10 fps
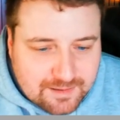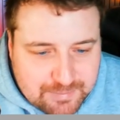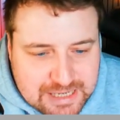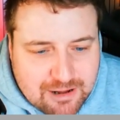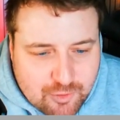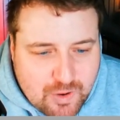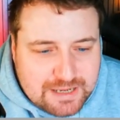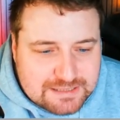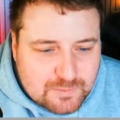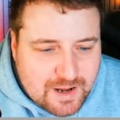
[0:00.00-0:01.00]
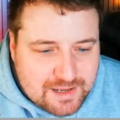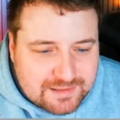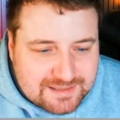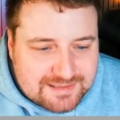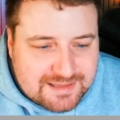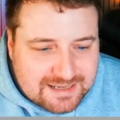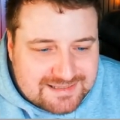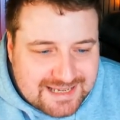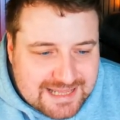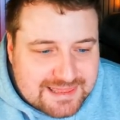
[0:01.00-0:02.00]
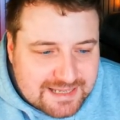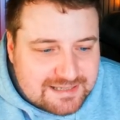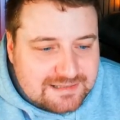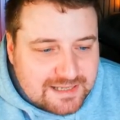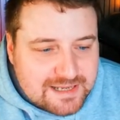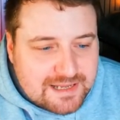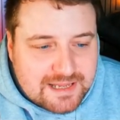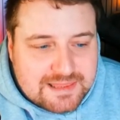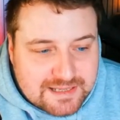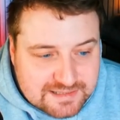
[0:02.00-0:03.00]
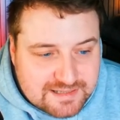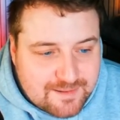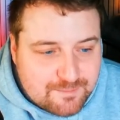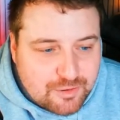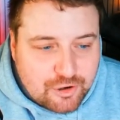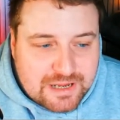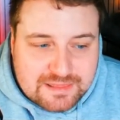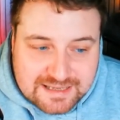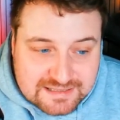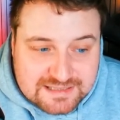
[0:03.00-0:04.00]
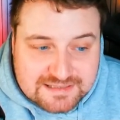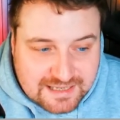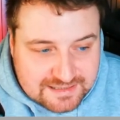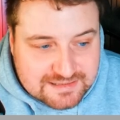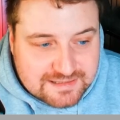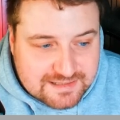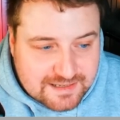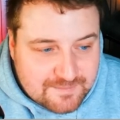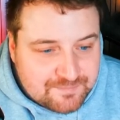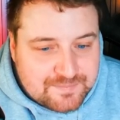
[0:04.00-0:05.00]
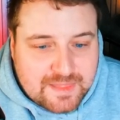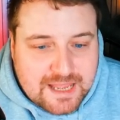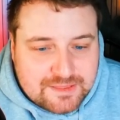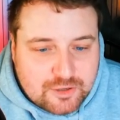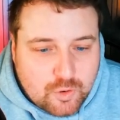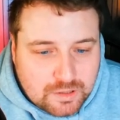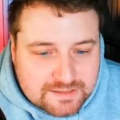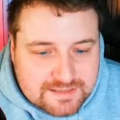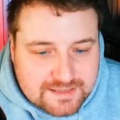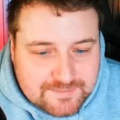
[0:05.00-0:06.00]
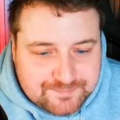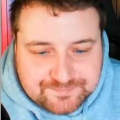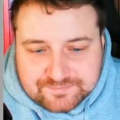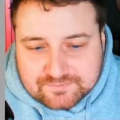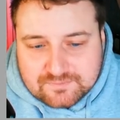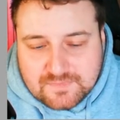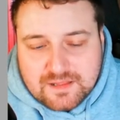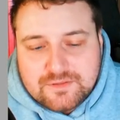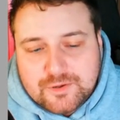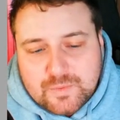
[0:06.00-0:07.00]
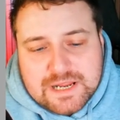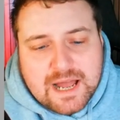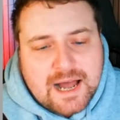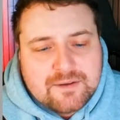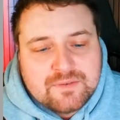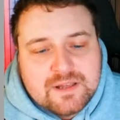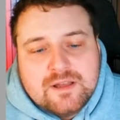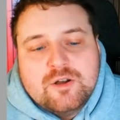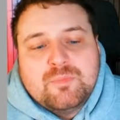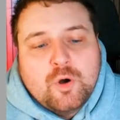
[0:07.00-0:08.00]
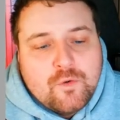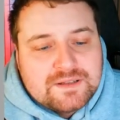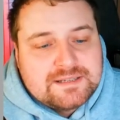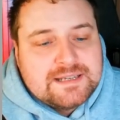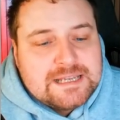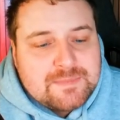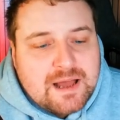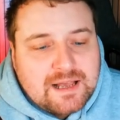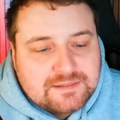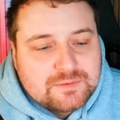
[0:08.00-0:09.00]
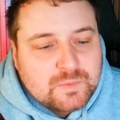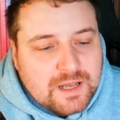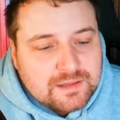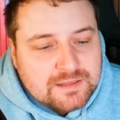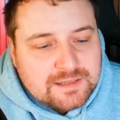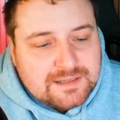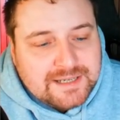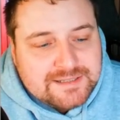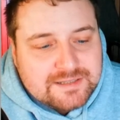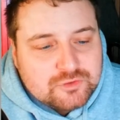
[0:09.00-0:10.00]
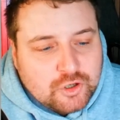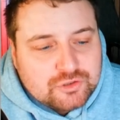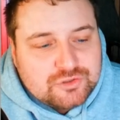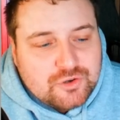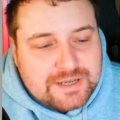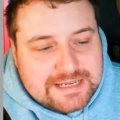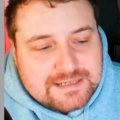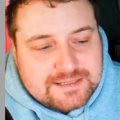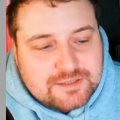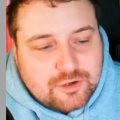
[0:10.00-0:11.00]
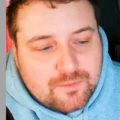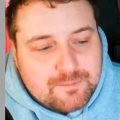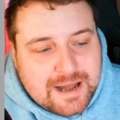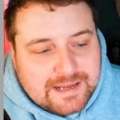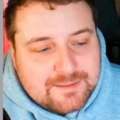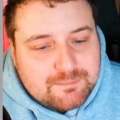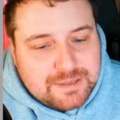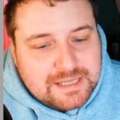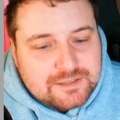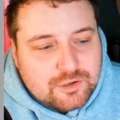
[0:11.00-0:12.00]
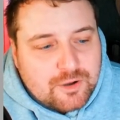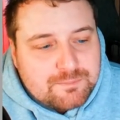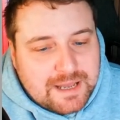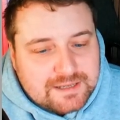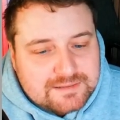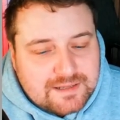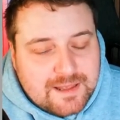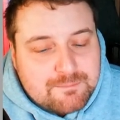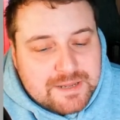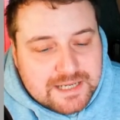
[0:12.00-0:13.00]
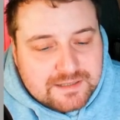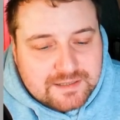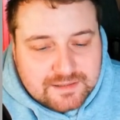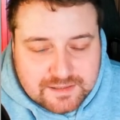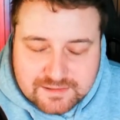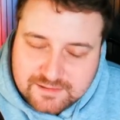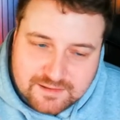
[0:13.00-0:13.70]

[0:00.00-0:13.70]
Being out quite a while is that in this league, in this tempo, in this intensity, and the quality that we have, but other team has as well, it is not so easy to come back and be at your best immediately.